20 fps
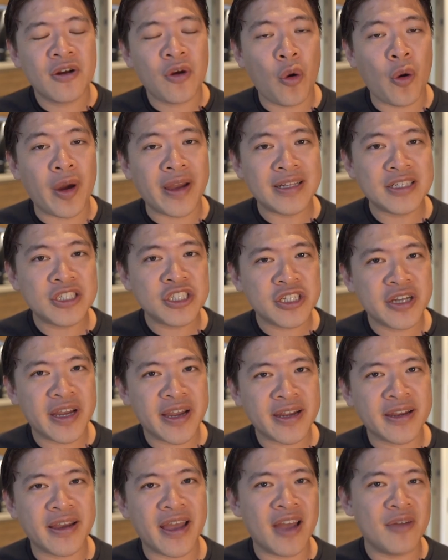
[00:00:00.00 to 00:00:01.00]

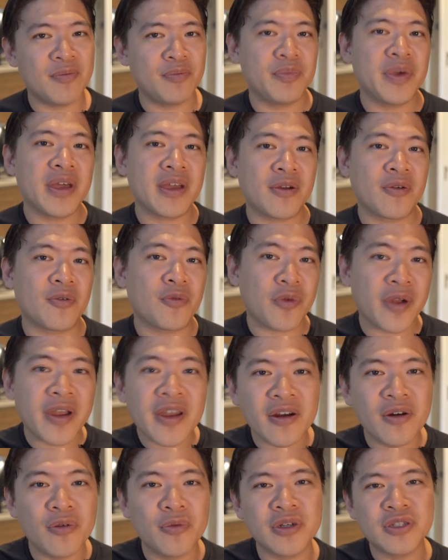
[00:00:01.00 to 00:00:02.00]
CoinCheck, and
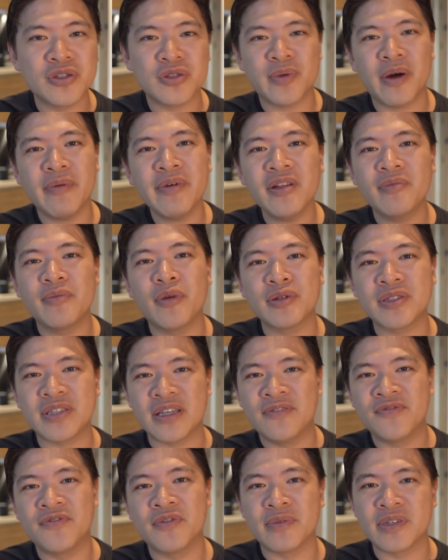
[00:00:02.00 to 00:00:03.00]
BitGrail, which was probably the most
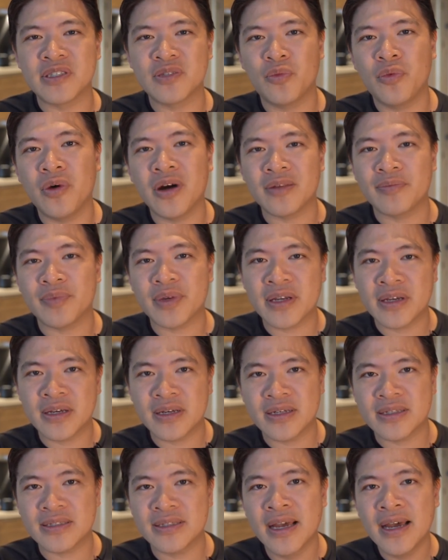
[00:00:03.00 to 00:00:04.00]
infamous one
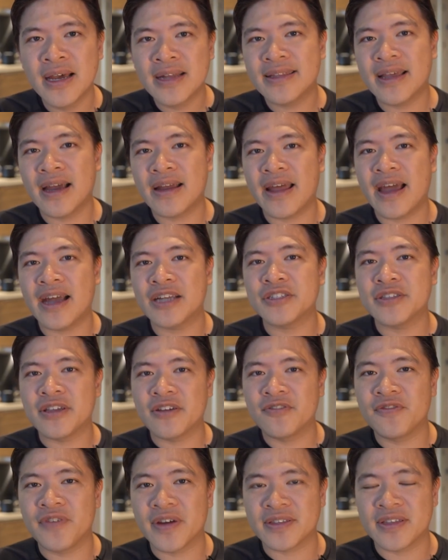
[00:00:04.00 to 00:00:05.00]
because that actually
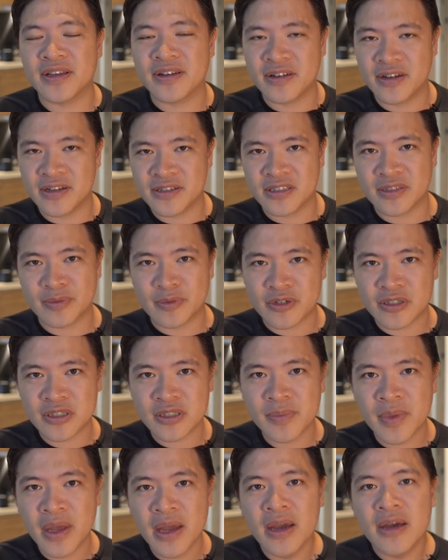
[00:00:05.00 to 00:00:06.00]
affected
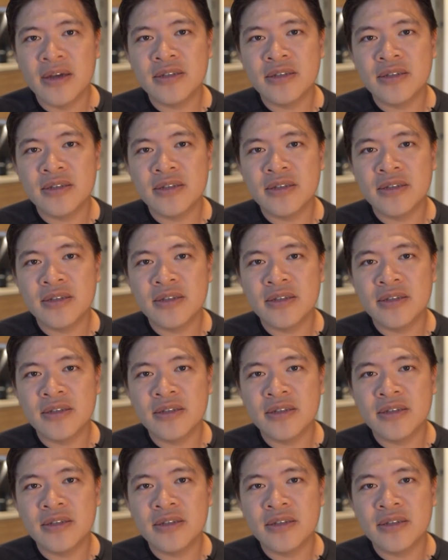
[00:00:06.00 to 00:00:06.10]
customers.